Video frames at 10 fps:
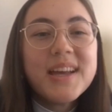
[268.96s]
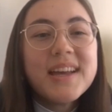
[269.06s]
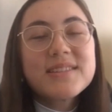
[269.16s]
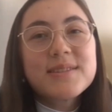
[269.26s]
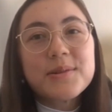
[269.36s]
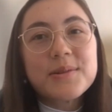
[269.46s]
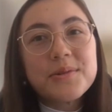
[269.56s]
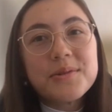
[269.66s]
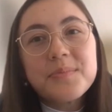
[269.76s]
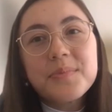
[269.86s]

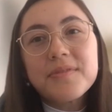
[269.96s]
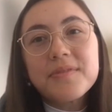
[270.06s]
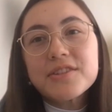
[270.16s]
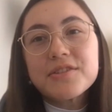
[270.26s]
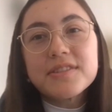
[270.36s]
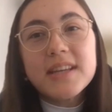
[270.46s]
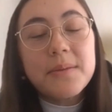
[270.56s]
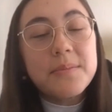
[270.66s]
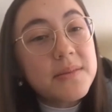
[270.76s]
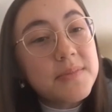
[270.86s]
to professionals
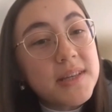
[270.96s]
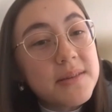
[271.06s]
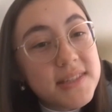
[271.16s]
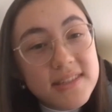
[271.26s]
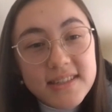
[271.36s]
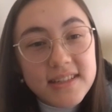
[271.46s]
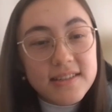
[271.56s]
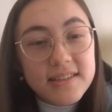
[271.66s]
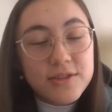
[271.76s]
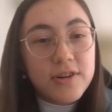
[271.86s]
at B two B
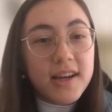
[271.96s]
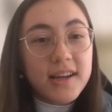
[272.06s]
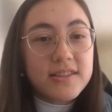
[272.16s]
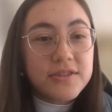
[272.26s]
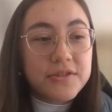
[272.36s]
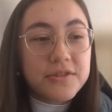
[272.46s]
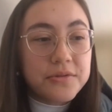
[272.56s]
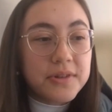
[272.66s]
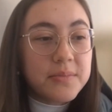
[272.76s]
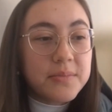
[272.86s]
businesses trying
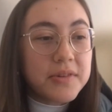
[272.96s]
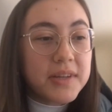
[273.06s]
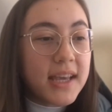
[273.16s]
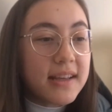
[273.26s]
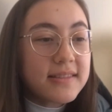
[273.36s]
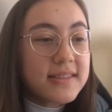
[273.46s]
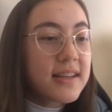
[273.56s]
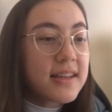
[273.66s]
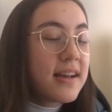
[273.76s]
to communicate